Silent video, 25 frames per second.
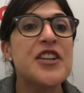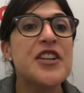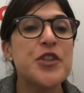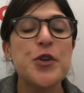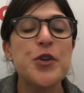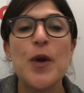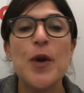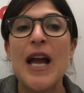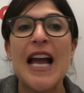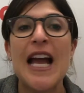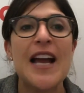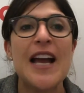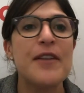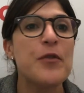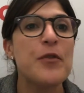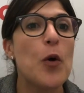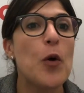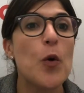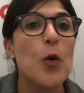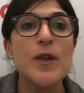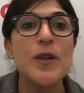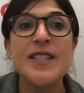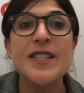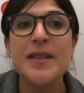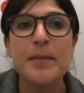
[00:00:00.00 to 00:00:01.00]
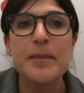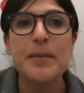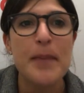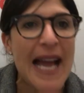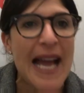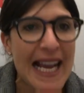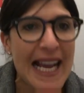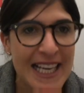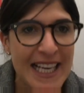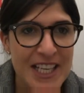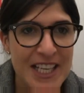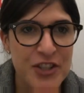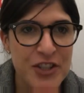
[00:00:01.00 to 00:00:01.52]
Do you have awesome
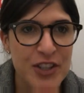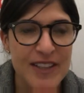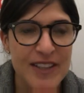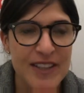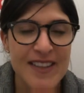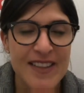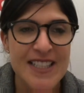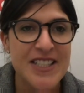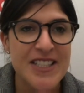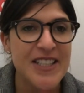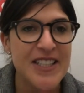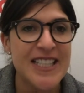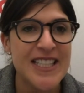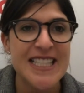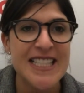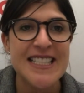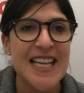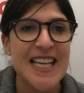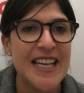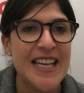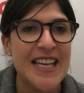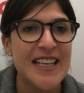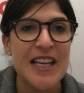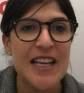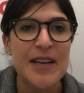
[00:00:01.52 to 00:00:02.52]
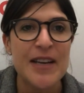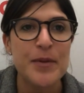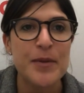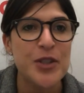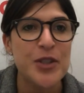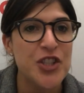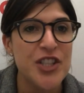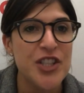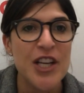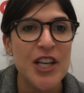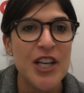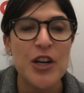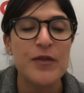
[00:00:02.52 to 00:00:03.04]
packaging that's going to stand out on
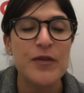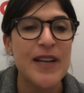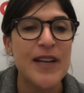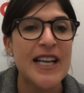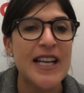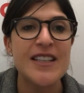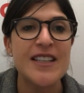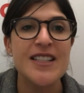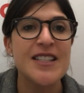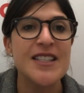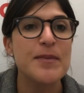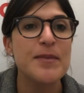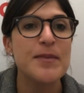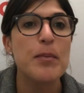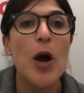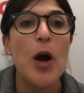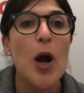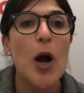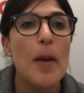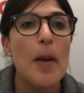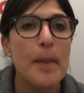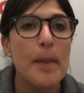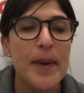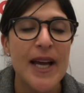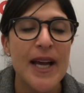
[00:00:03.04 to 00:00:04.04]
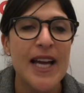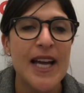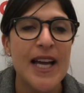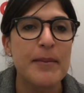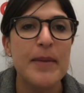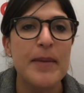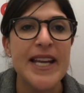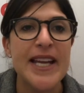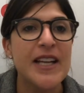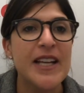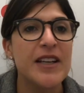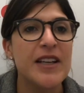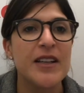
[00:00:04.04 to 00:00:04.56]
shelf and just pop and
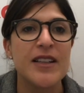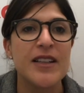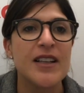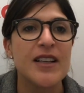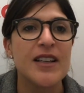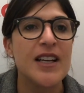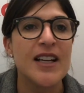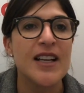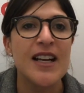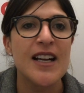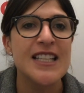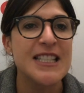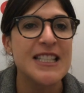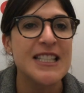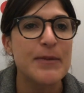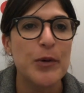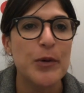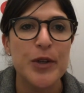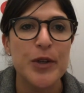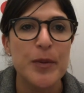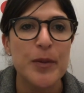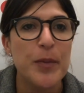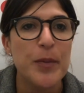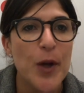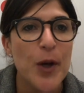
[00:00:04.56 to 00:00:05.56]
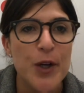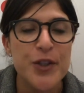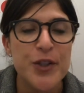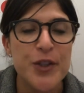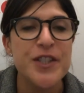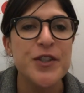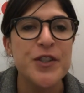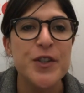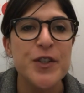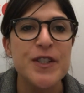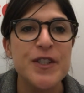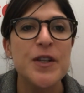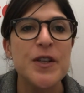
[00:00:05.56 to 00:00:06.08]
make a customer want to
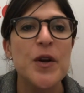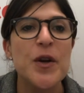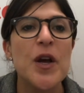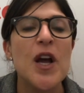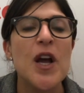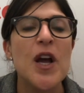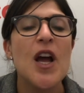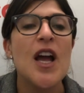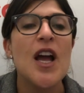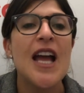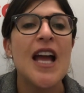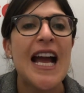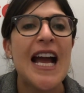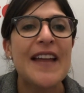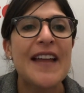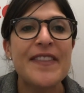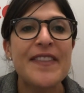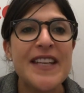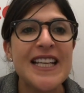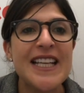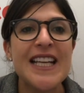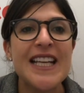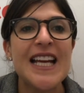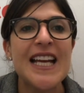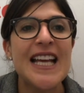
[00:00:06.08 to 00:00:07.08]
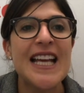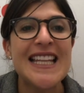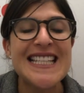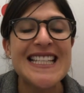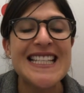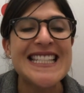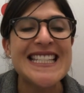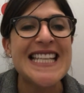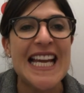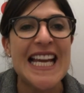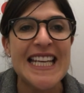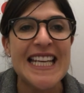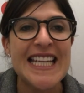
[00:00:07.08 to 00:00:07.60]
purchase you? So I think
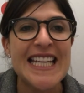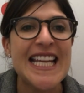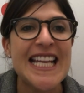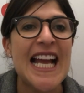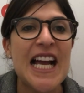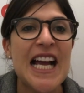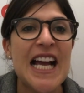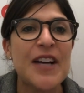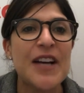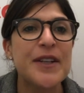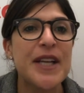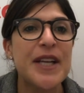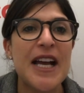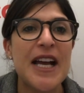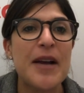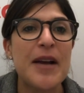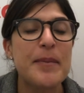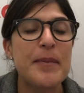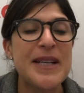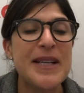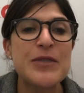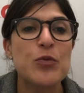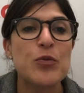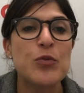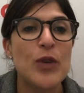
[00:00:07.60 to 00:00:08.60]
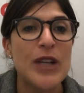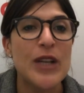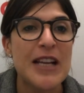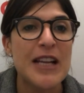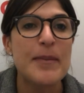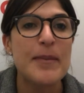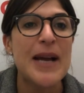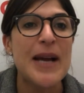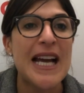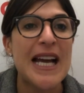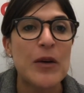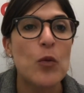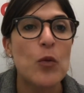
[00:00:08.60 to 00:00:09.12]
standing out is really
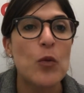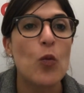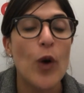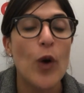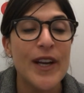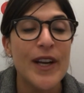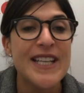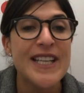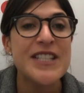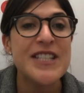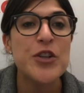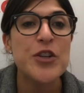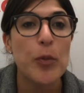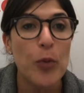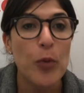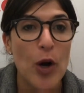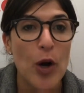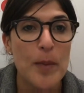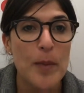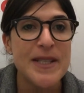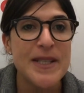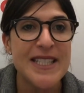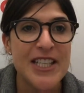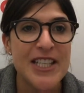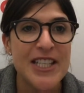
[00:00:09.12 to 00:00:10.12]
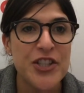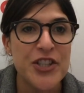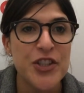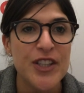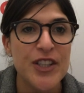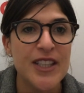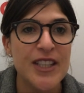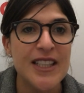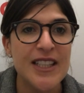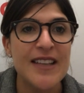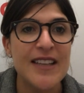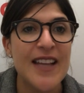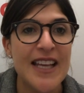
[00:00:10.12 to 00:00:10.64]
about what is your
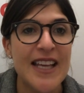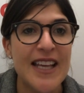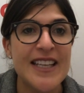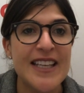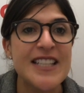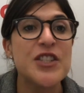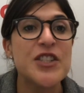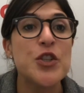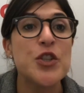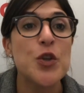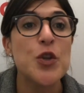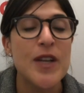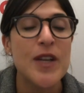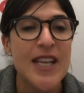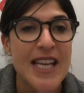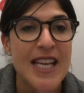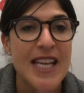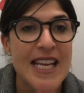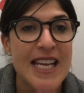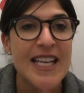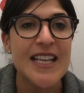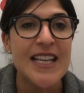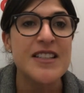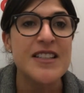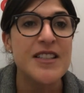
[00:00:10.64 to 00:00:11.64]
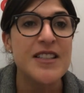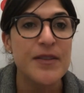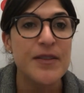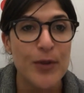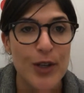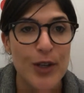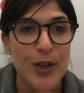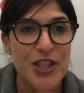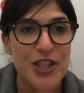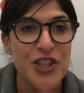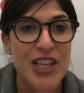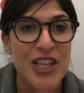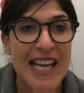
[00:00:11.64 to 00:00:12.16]
proposition that is unique and
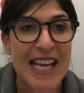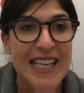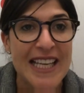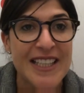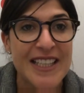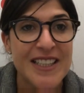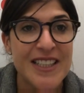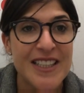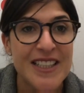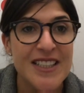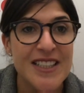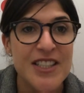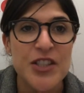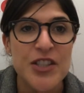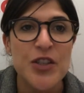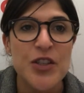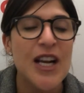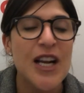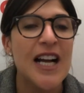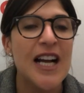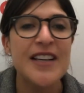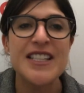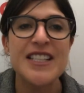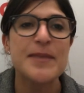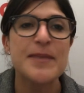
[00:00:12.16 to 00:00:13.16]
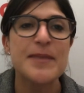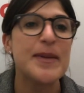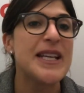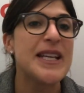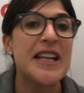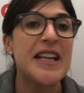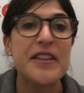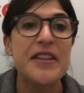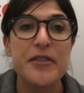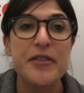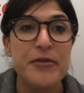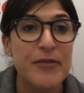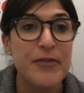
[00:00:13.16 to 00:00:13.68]
differentiated. You can't just be
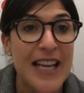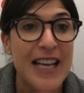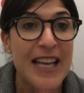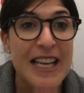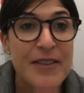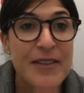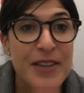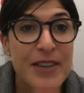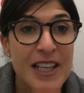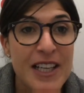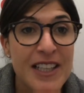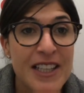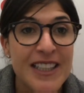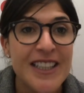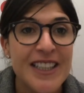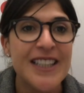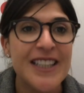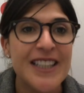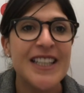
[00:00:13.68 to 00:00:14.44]
another flavor.